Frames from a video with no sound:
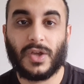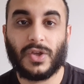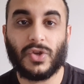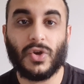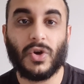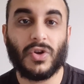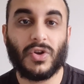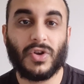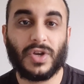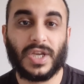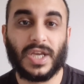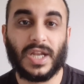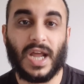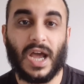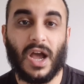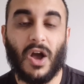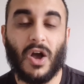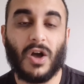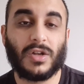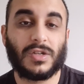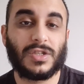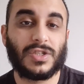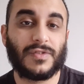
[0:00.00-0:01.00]
you're looking at
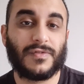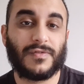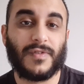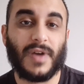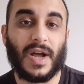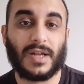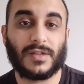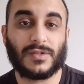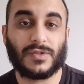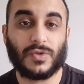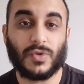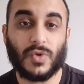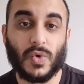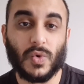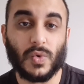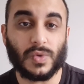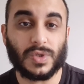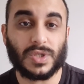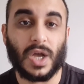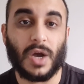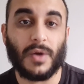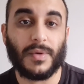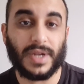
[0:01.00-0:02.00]
100,000
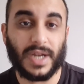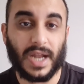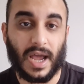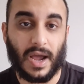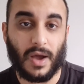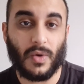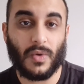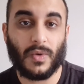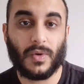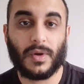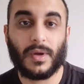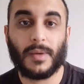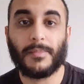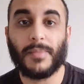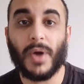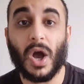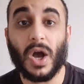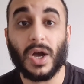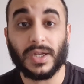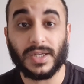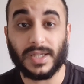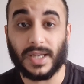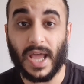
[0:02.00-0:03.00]
calls going out
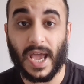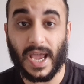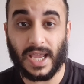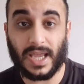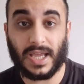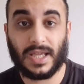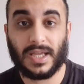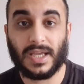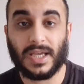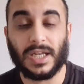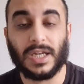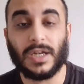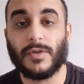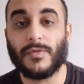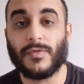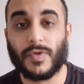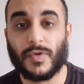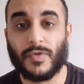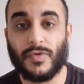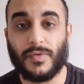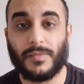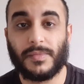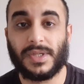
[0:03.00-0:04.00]
per day in the
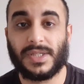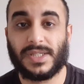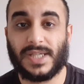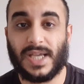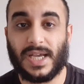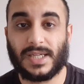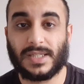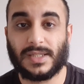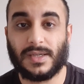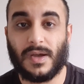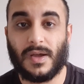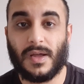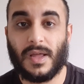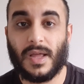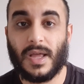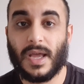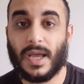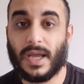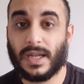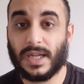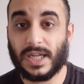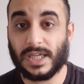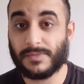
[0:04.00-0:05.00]
recruitment sector.
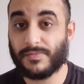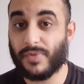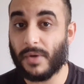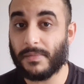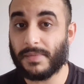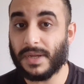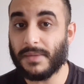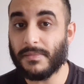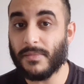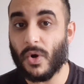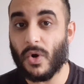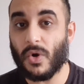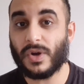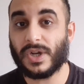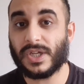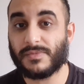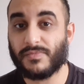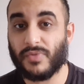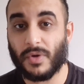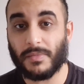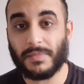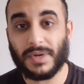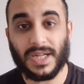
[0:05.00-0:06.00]
There's probably more,
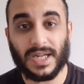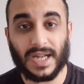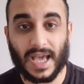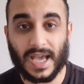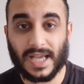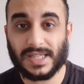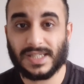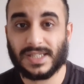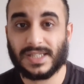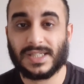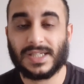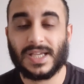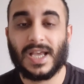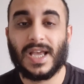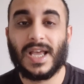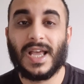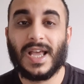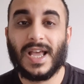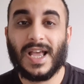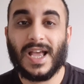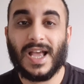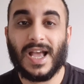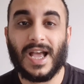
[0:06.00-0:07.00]
there's probably less.
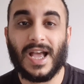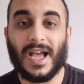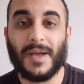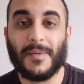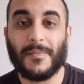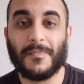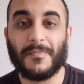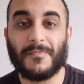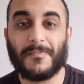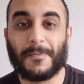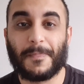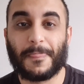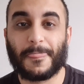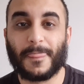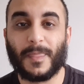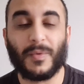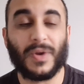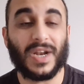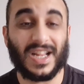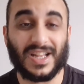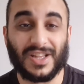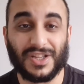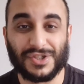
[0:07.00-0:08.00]
Well,
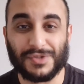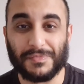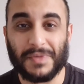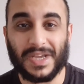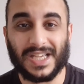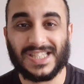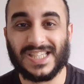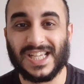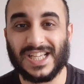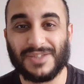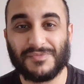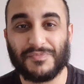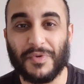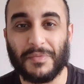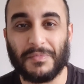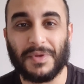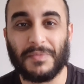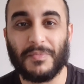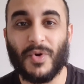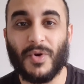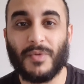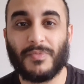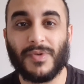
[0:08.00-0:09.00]
that doesn't make sense,
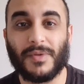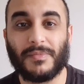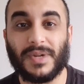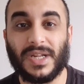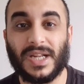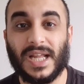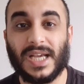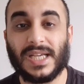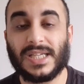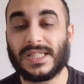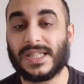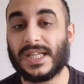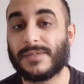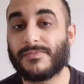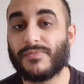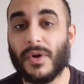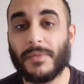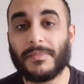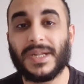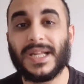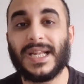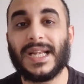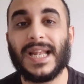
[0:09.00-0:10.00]
probably more, probably less. There's
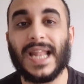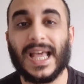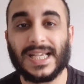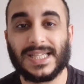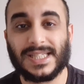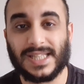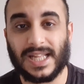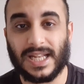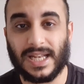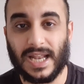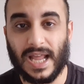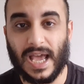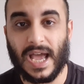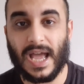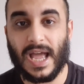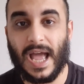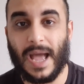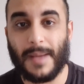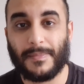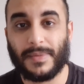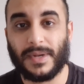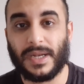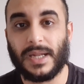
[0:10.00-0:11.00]
probably less than that
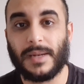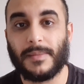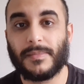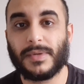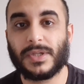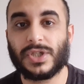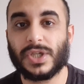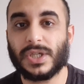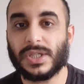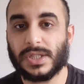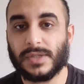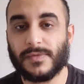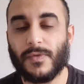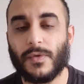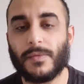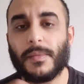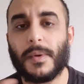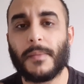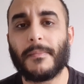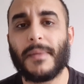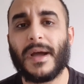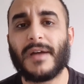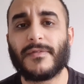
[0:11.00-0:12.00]
happening, but just
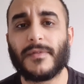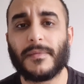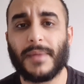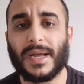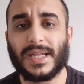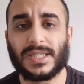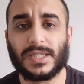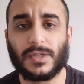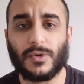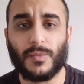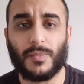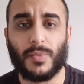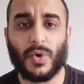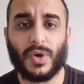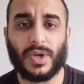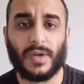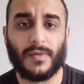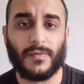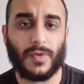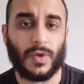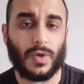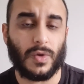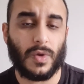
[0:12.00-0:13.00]
from a mathematical
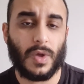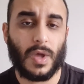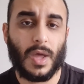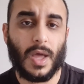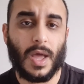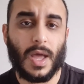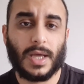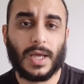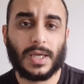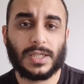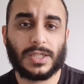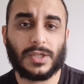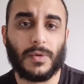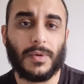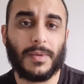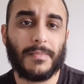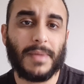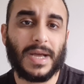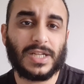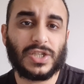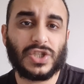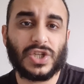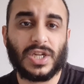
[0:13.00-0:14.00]
point of view. So
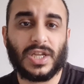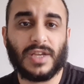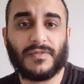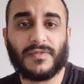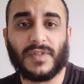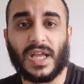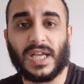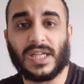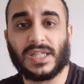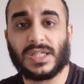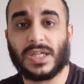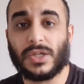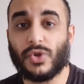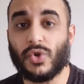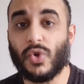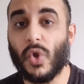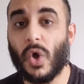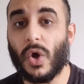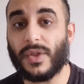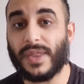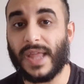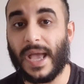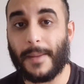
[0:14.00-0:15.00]
imagine if there's
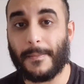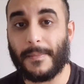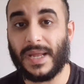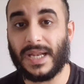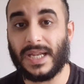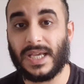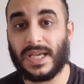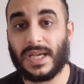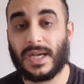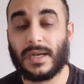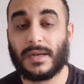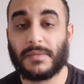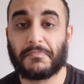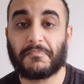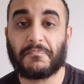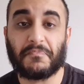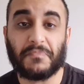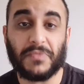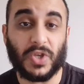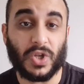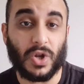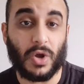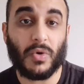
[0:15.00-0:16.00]
not that many,
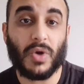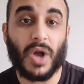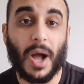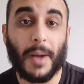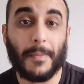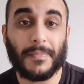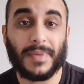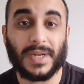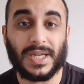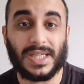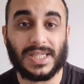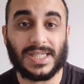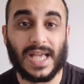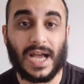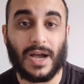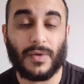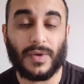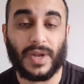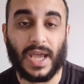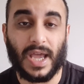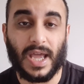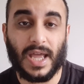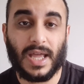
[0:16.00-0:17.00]
you know, companies
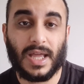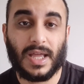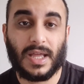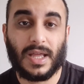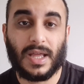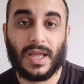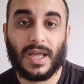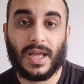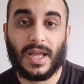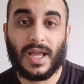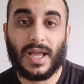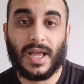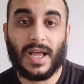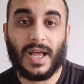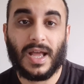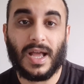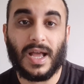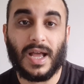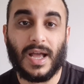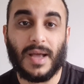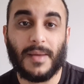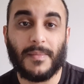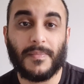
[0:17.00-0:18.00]
out there,
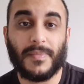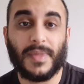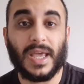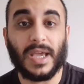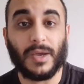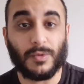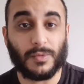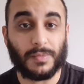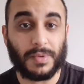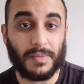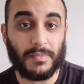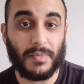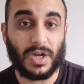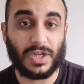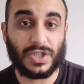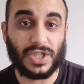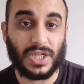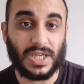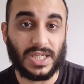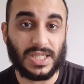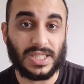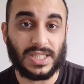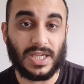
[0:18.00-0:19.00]
it would be
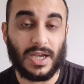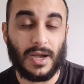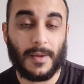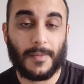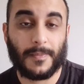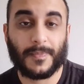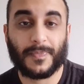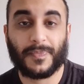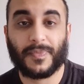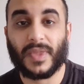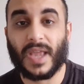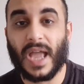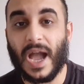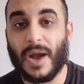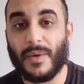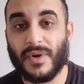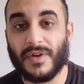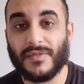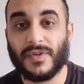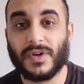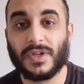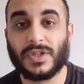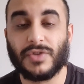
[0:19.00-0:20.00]
much easier.
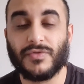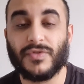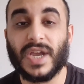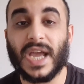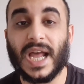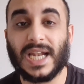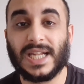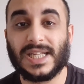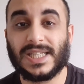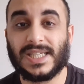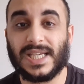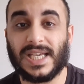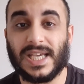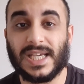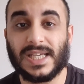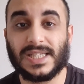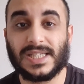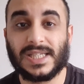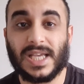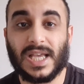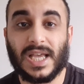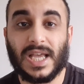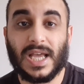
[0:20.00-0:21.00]
However, the reality
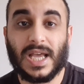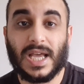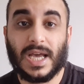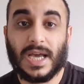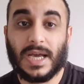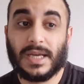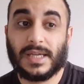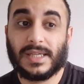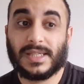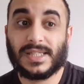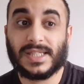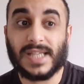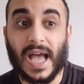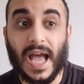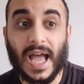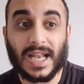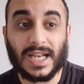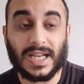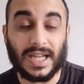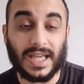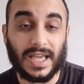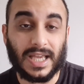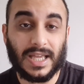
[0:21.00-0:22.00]
is,
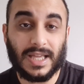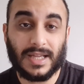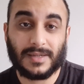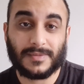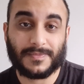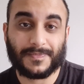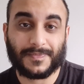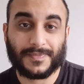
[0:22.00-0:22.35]
sadly,